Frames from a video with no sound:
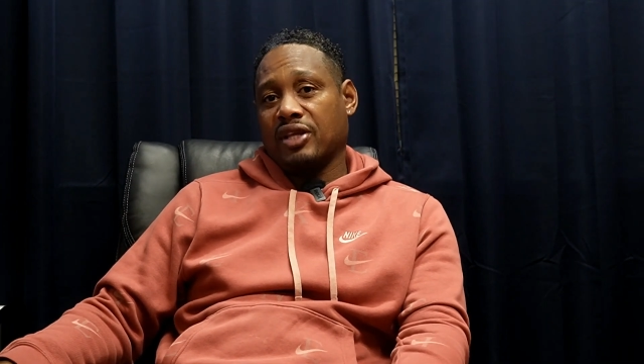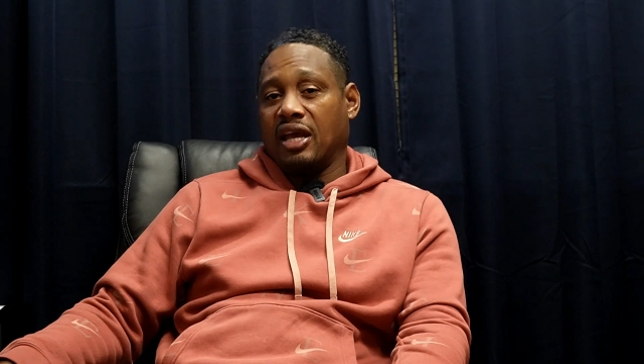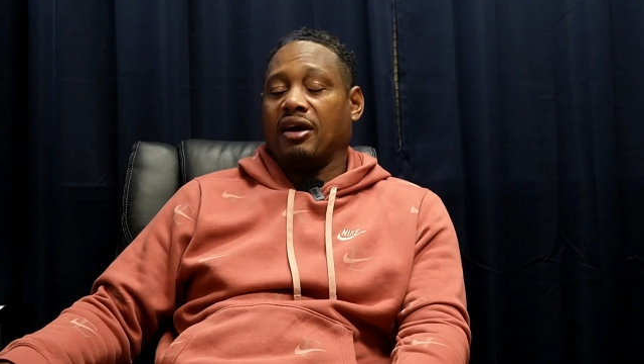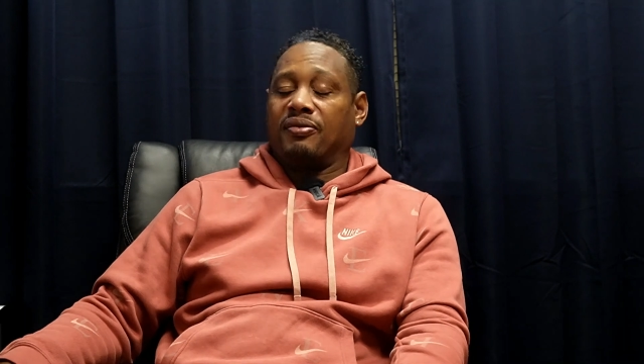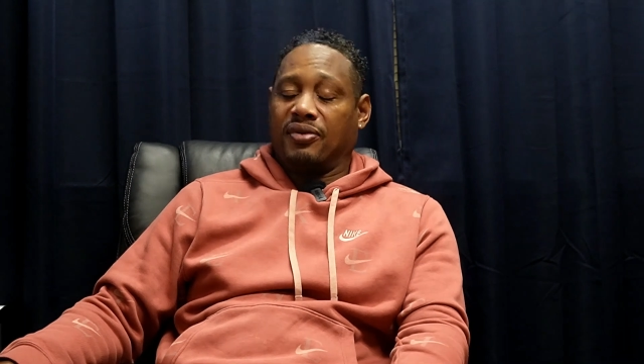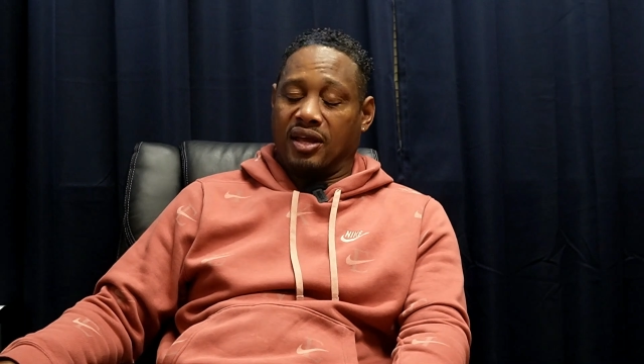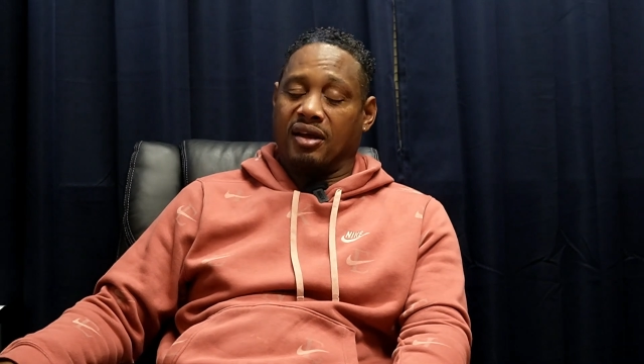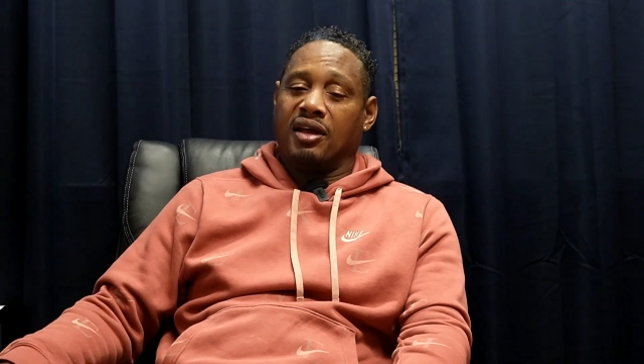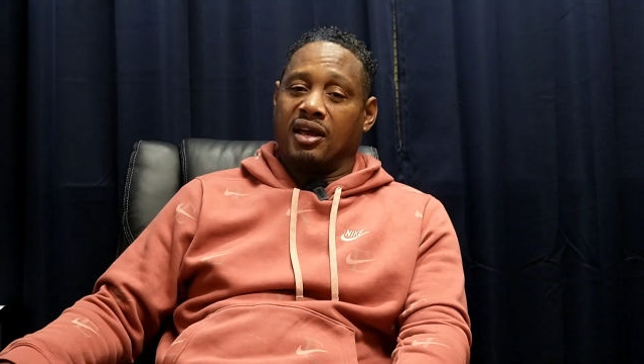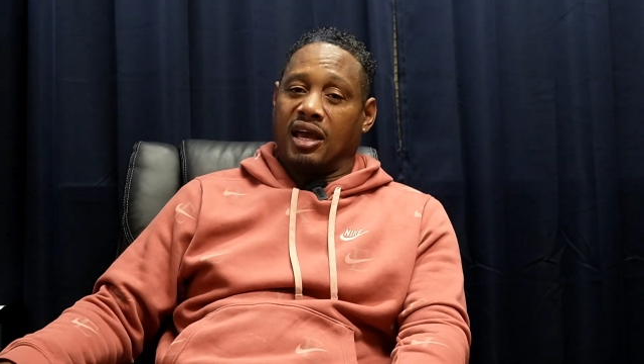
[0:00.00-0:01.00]
Yeah.
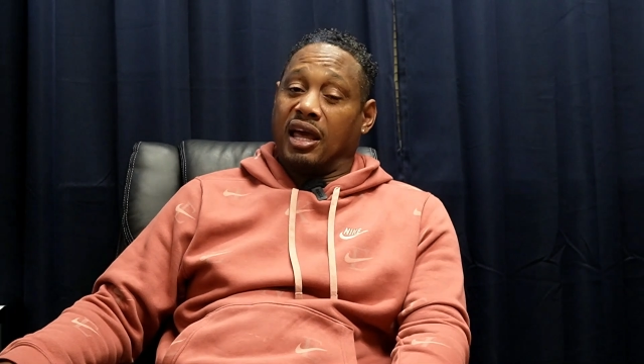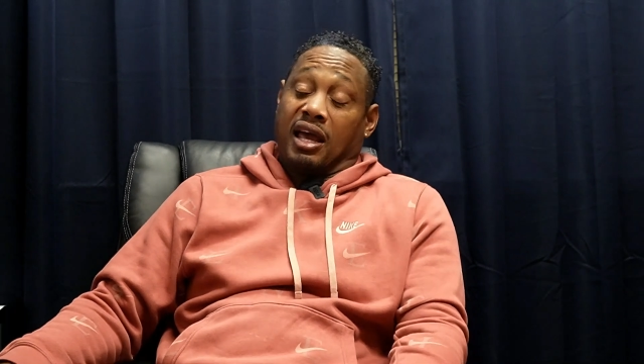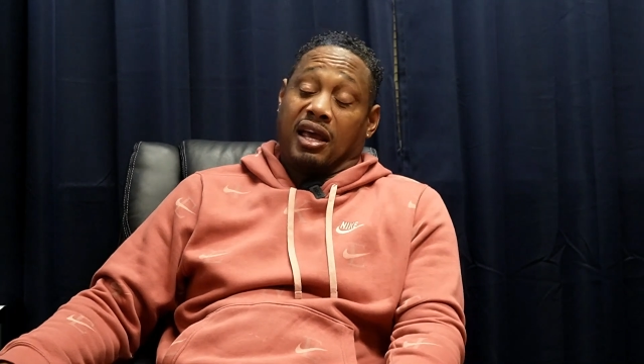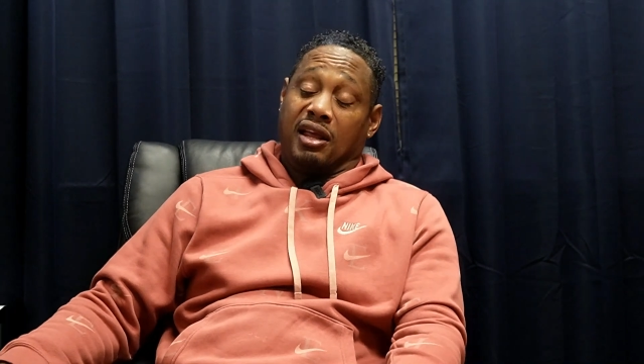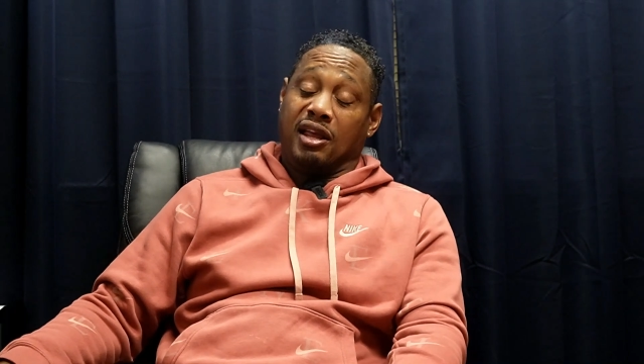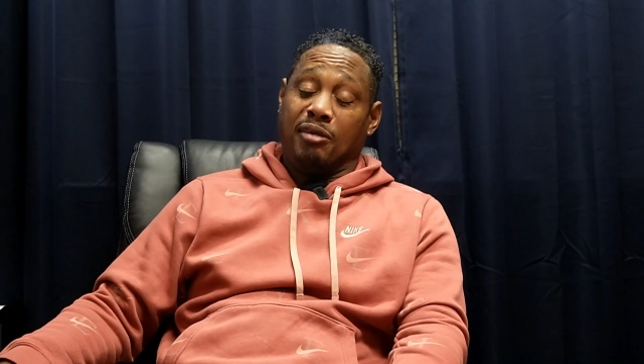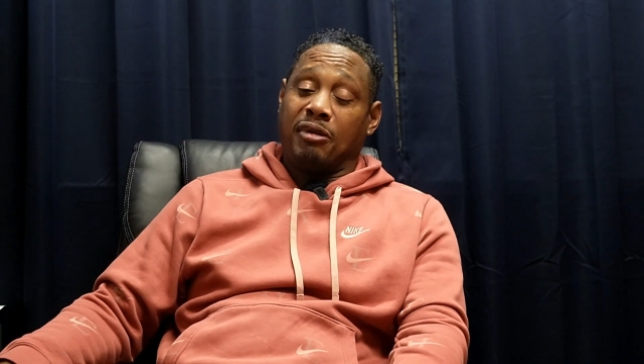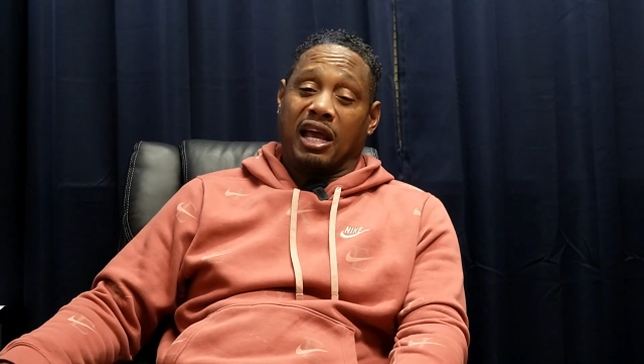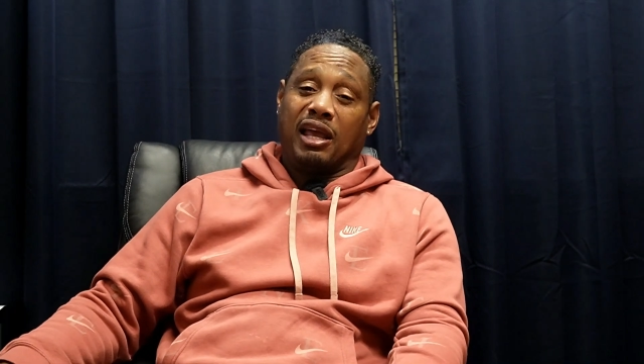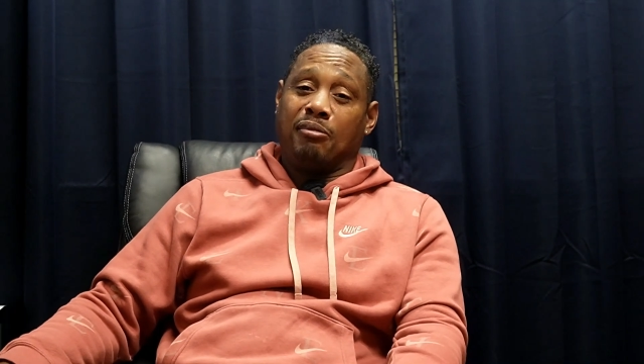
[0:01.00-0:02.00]
And he
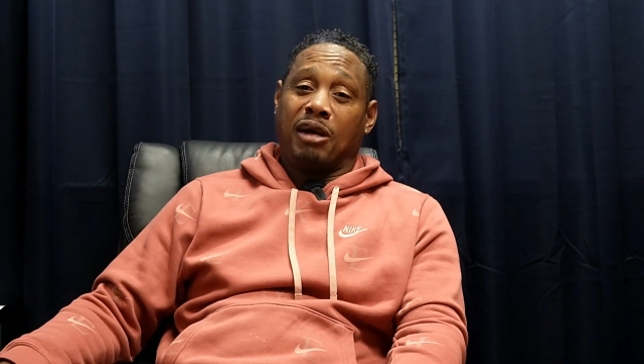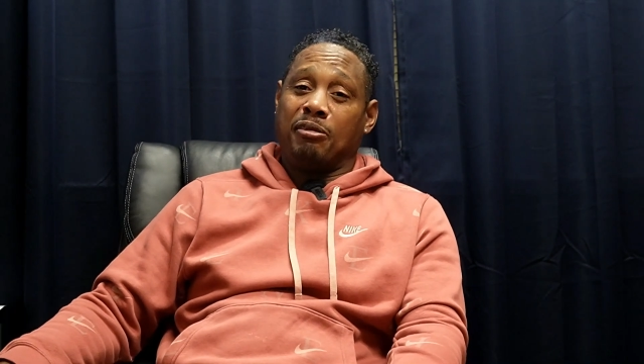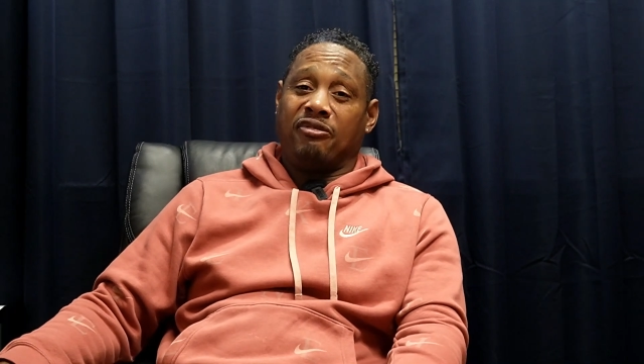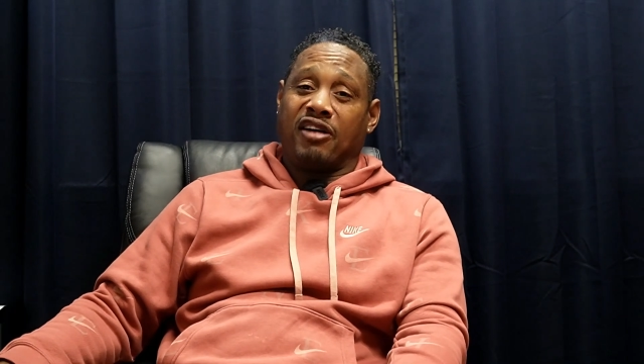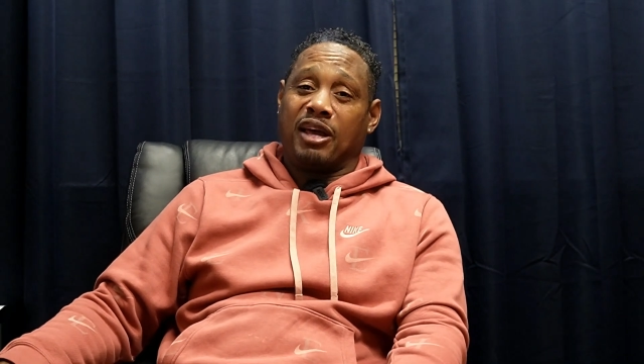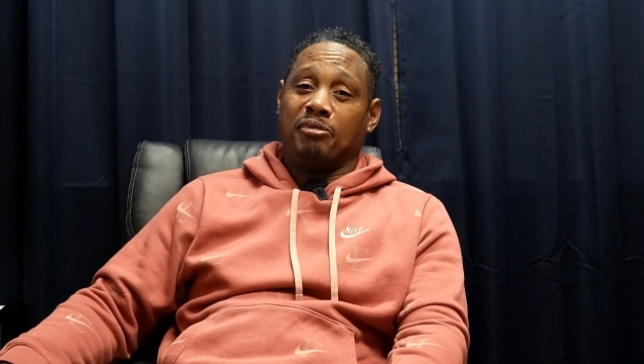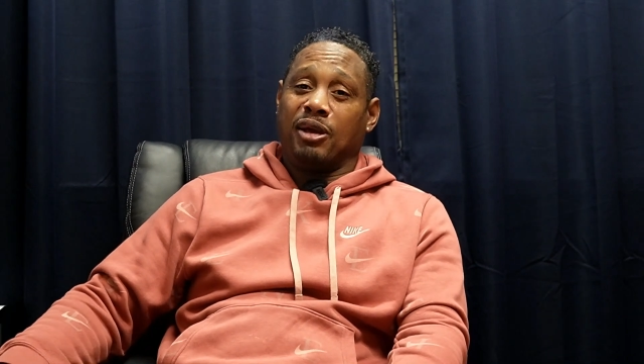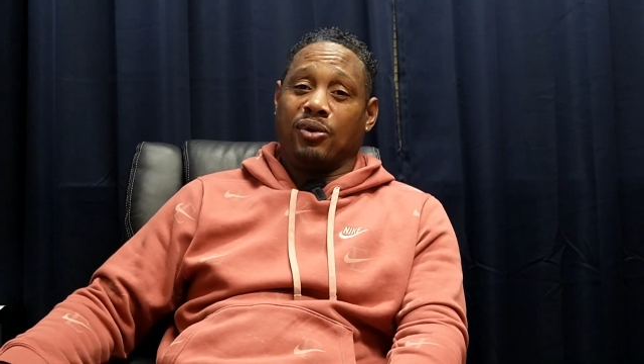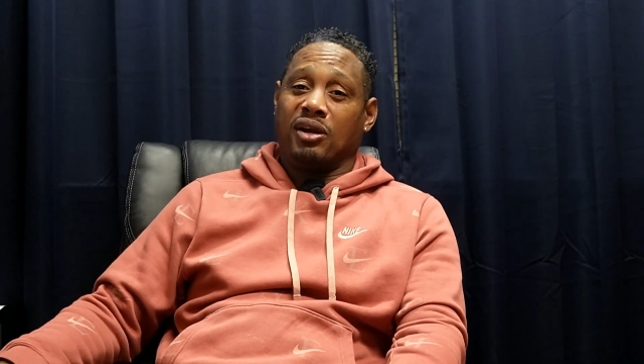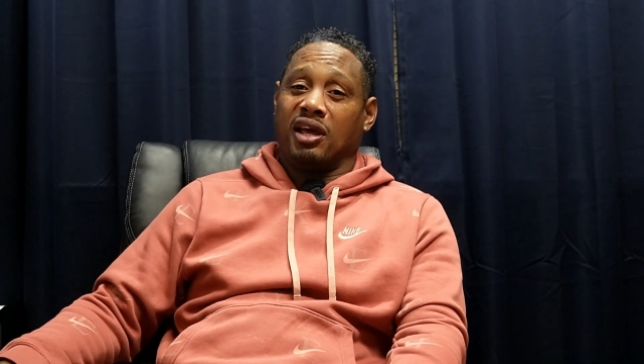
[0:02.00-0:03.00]
might be fighting me
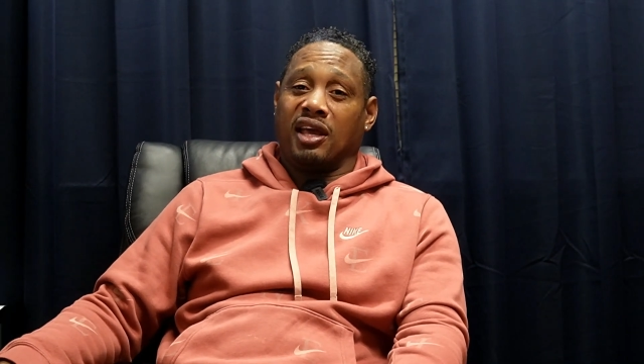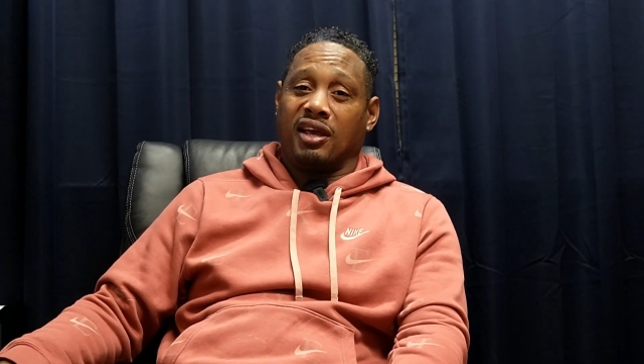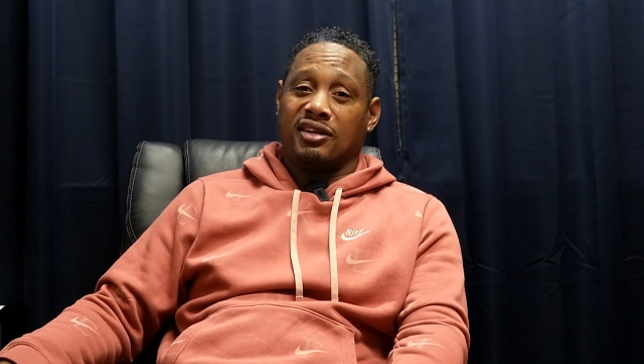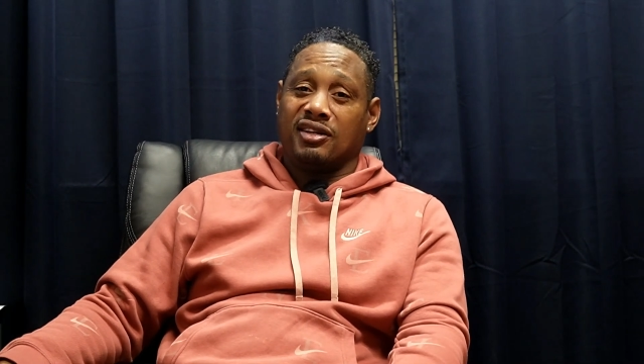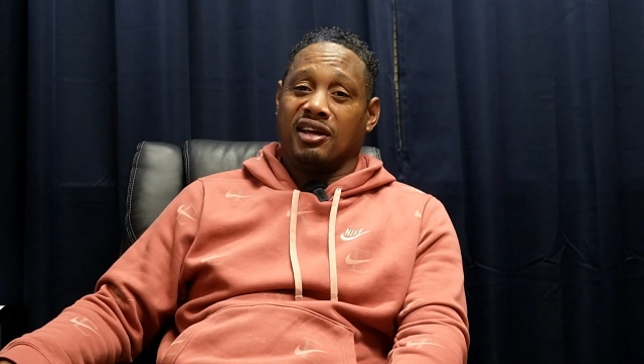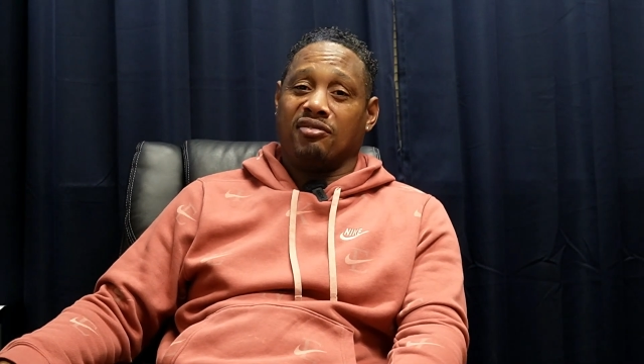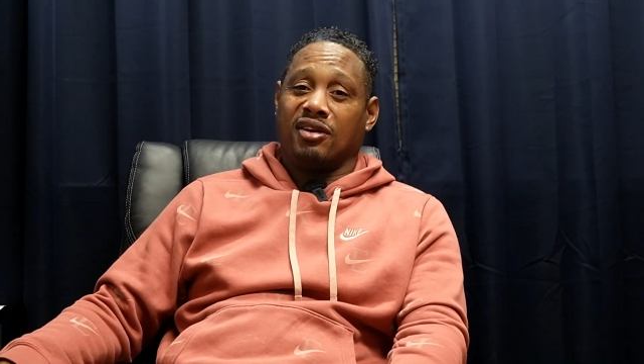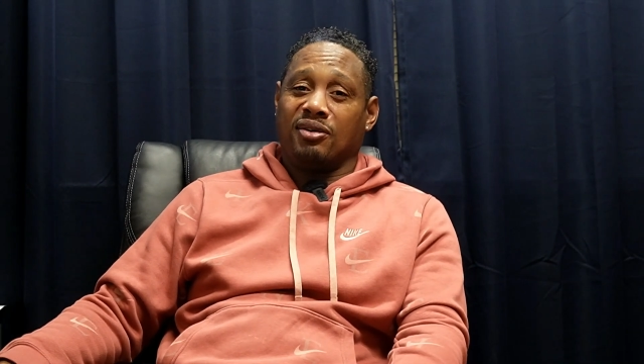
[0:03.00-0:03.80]
one day because you never know.